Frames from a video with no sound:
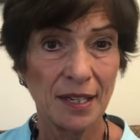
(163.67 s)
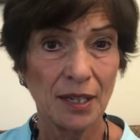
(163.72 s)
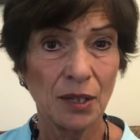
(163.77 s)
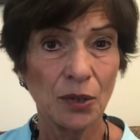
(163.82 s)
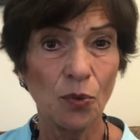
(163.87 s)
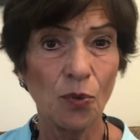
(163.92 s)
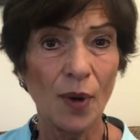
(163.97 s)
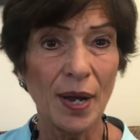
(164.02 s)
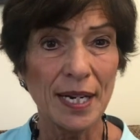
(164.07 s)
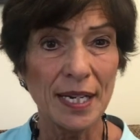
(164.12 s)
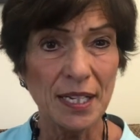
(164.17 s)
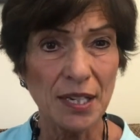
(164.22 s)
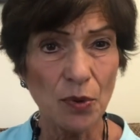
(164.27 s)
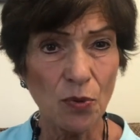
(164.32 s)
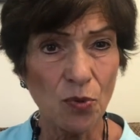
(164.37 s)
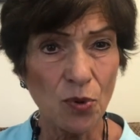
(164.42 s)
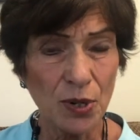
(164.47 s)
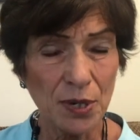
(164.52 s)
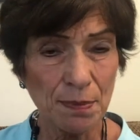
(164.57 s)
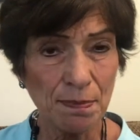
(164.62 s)
when it
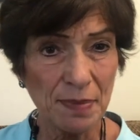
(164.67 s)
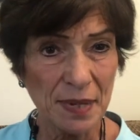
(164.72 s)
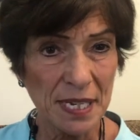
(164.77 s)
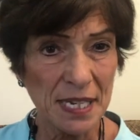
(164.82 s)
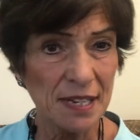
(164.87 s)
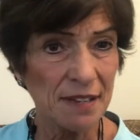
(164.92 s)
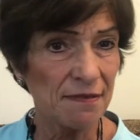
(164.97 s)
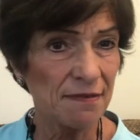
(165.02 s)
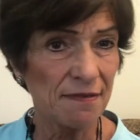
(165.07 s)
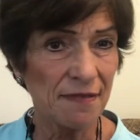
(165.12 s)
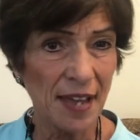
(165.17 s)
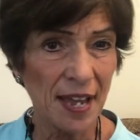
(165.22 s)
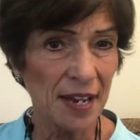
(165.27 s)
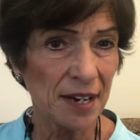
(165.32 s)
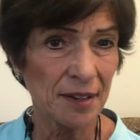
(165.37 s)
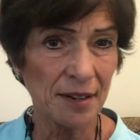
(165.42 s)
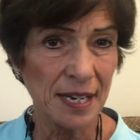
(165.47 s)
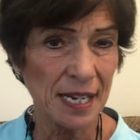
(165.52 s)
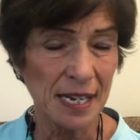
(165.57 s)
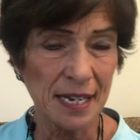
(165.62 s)
would be
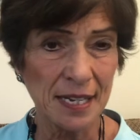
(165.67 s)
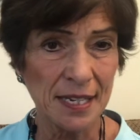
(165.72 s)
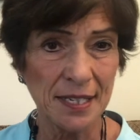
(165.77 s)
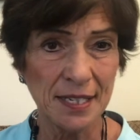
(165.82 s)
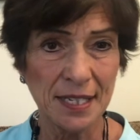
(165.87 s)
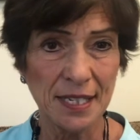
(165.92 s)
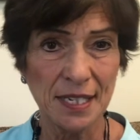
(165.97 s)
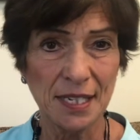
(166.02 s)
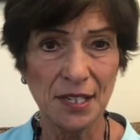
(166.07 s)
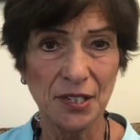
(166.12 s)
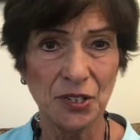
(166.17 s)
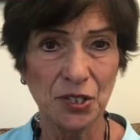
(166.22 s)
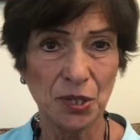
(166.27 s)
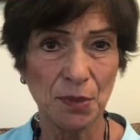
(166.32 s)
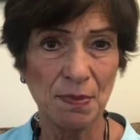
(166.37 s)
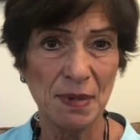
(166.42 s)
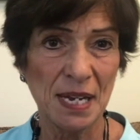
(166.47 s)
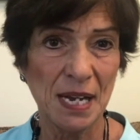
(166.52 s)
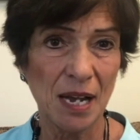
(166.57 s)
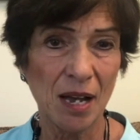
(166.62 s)
very easy to
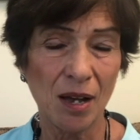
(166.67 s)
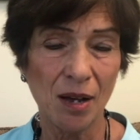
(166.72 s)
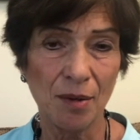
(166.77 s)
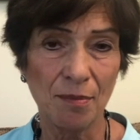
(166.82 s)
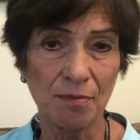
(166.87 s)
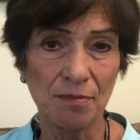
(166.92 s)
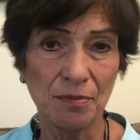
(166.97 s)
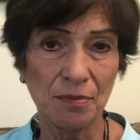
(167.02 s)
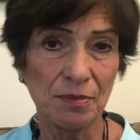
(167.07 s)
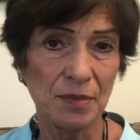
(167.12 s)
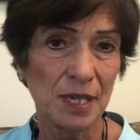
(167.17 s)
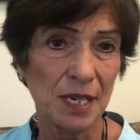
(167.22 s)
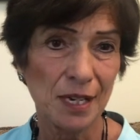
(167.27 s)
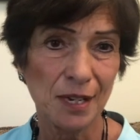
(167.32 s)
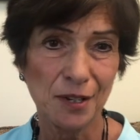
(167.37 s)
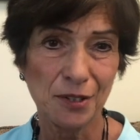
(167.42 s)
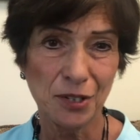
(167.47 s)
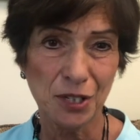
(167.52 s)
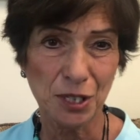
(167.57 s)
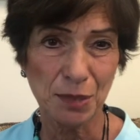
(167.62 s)
become
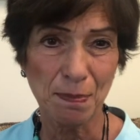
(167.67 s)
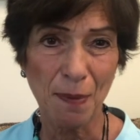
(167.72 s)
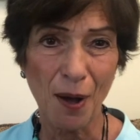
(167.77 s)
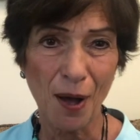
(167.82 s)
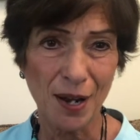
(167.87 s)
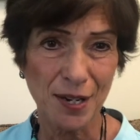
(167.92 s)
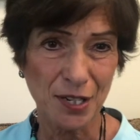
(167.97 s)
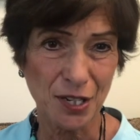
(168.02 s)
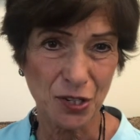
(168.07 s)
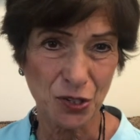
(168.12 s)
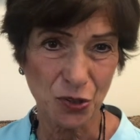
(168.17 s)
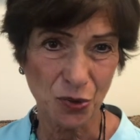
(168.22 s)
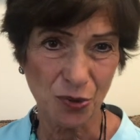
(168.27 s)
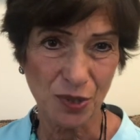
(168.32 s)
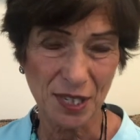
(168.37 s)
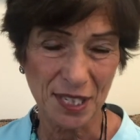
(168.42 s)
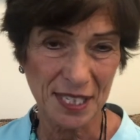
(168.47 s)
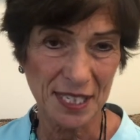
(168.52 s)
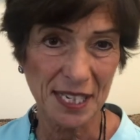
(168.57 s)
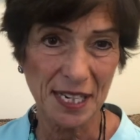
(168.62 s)
despondent or
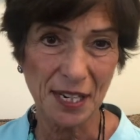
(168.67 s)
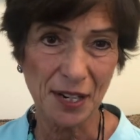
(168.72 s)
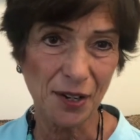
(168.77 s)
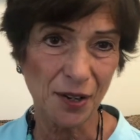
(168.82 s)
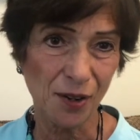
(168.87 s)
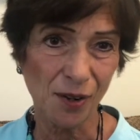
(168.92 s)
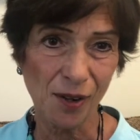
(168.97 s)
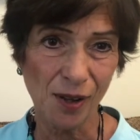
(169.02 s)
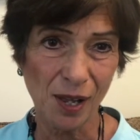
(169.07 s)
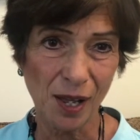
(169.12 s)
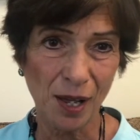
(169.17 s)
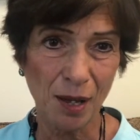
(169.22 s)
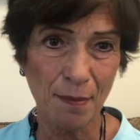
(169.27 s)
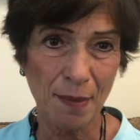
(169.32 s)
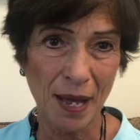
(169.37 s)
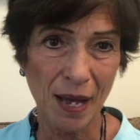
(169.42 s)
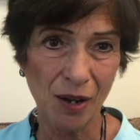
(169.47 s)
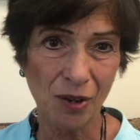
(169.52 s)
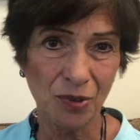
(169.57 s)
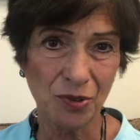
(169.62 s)
cynical
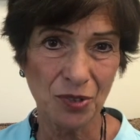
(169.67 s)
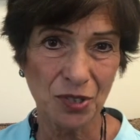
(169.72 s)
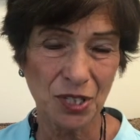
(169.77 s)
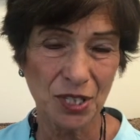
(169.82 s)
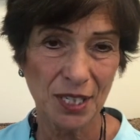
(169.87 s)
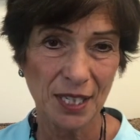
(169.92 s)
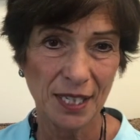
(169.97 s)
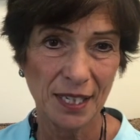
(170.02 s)
about